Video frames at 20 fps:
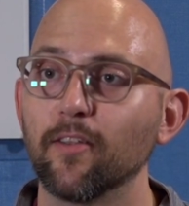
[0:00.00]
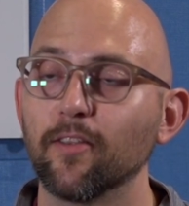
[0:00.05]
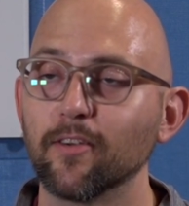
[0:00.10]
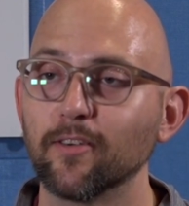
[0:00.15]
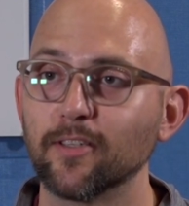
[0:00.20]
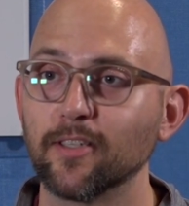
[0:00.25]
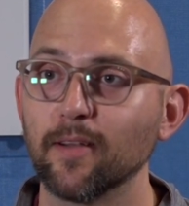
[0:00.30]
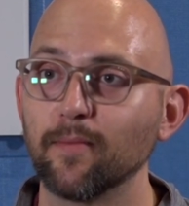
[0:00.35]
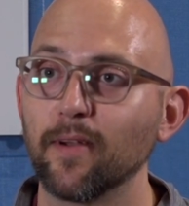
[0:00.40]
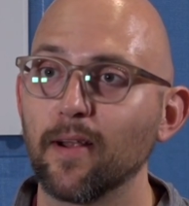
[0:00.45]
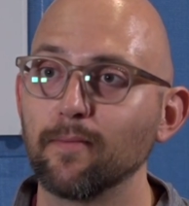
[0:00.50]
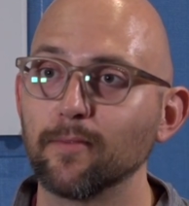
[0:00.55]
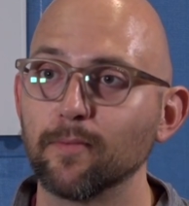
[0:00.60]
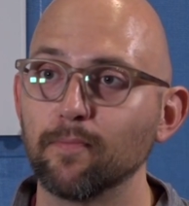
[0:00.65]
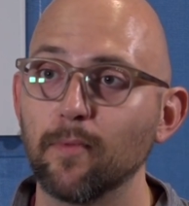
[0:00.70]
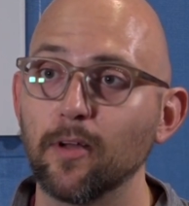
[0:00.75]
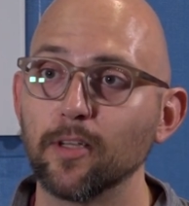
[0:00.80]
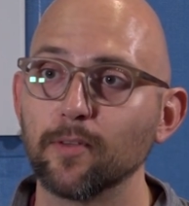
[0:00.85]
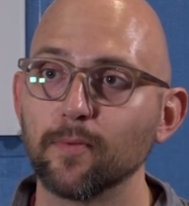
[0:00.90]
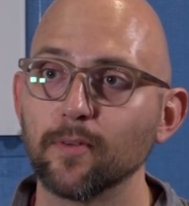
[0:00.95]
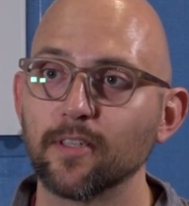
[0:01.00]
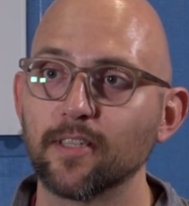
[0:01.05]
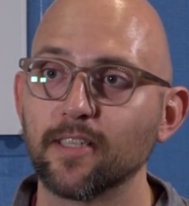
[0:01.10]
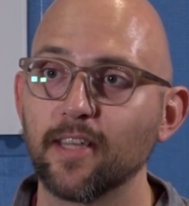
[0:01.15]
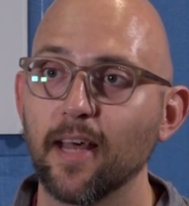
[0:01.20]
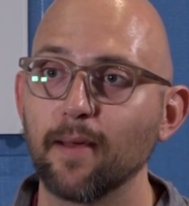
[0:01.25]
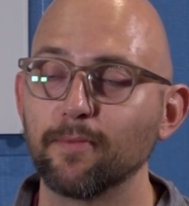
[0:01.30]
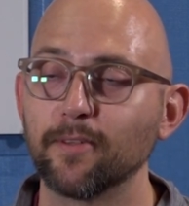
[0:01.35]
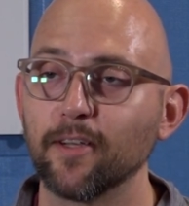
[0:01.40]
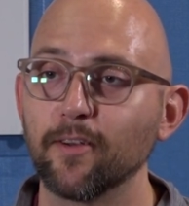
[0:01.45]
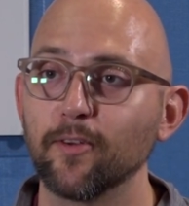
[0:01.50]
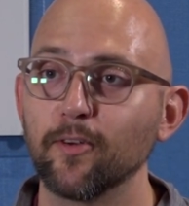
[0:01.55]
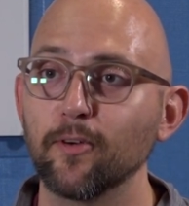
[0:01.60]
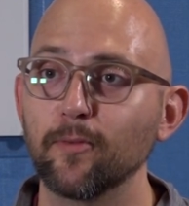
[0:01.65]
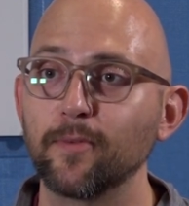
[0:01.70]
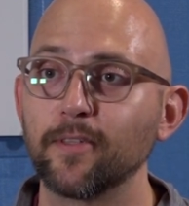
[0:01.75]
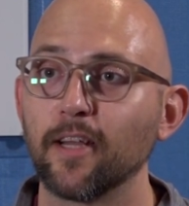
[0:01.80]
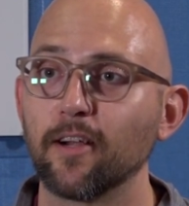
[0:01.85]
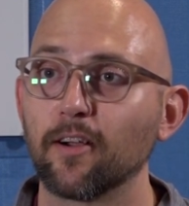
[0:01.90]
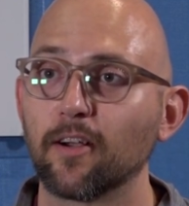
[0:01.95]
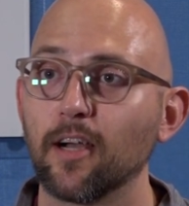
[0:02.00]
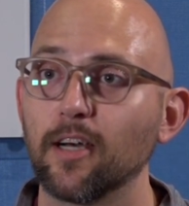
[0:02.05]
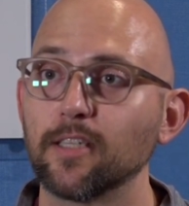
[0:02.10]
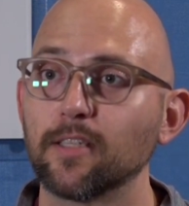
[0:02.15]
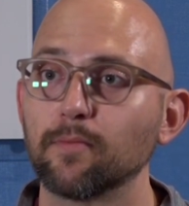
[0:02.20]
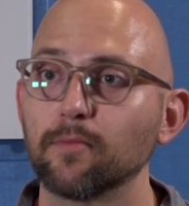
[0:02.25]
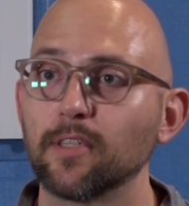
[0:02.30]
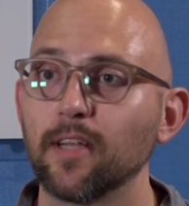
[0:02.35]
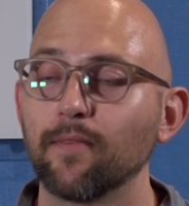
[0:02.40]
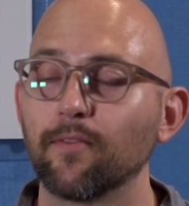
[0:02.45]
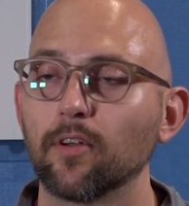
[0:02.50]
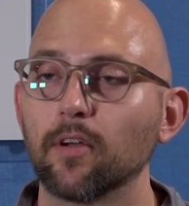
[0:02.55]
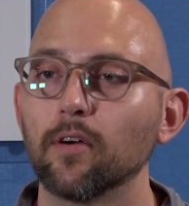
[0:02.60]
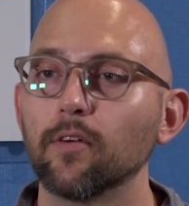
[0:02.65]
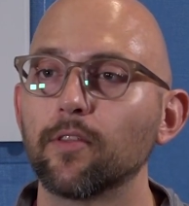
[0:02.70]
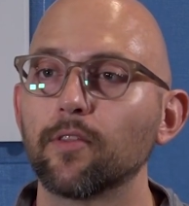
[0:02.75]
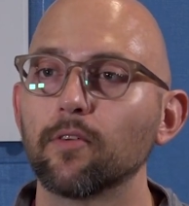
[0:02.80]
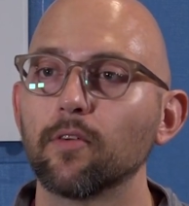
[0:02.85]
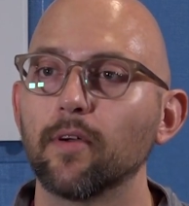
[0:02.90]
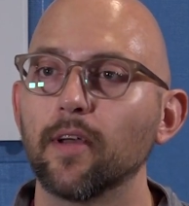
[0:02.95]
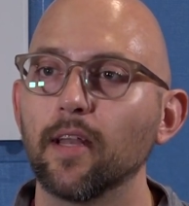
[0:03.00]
There's sometimes multiple steps and hoops that our customers have to go through.